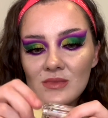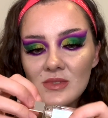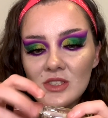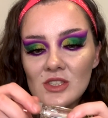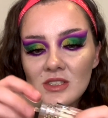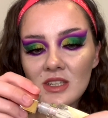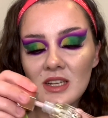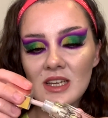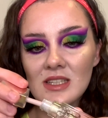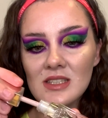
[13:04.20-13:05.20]
It's just a
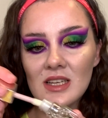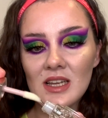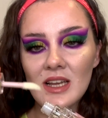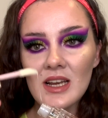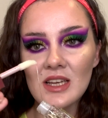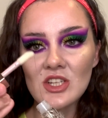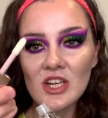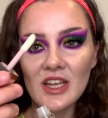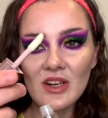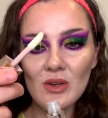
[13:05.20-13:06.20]
nice clear
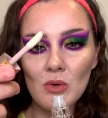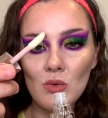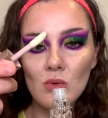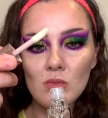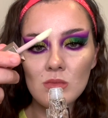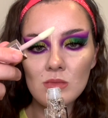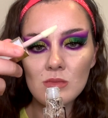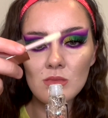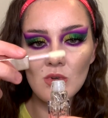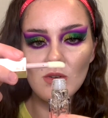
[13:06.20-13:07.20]
shade. Oh,
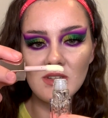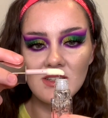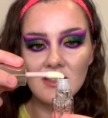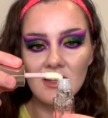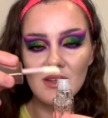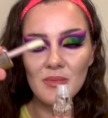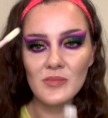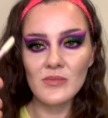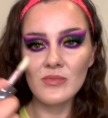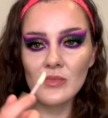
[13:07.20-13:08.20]
obviously.
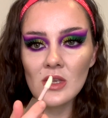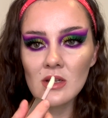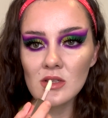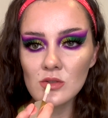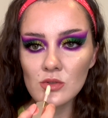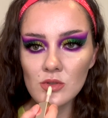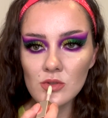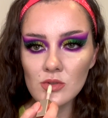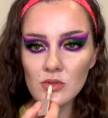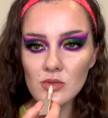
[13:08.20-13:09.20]
It's
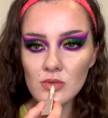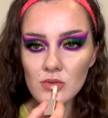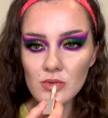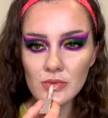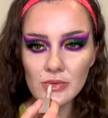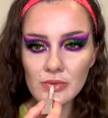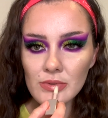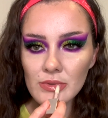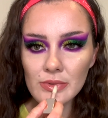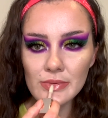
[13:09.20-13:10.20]
just,
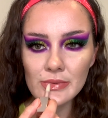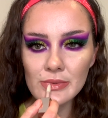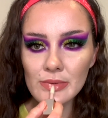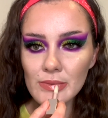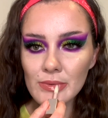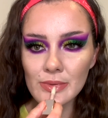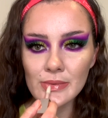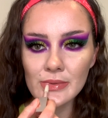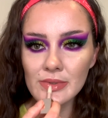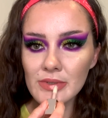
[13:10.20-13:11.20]

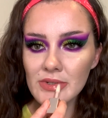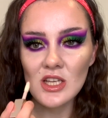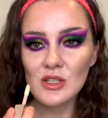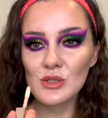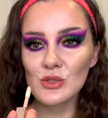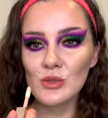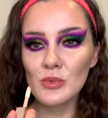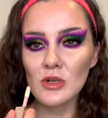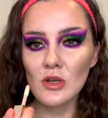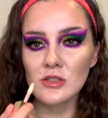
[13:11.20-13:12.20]
oh,
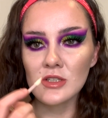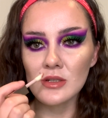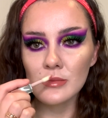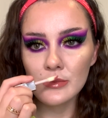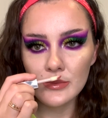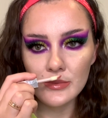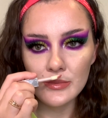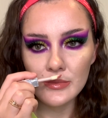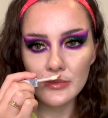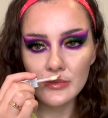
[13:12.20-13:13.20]
super glossy and
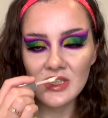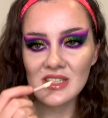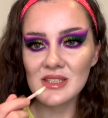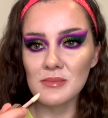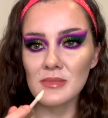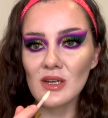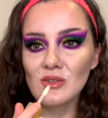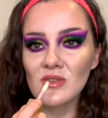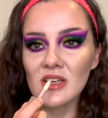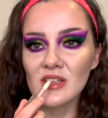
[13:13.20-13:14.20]

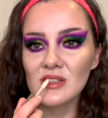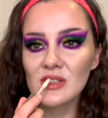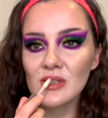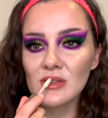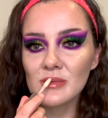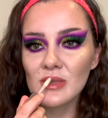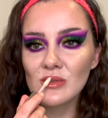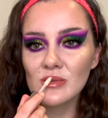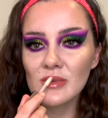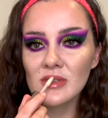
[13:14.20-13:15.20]
smells really good too. It smells
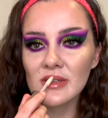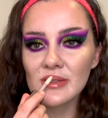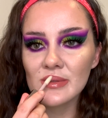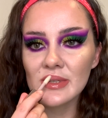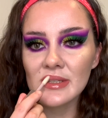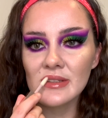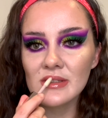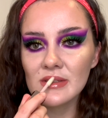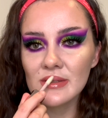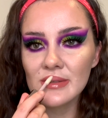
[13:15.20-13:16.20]
almost like sweets.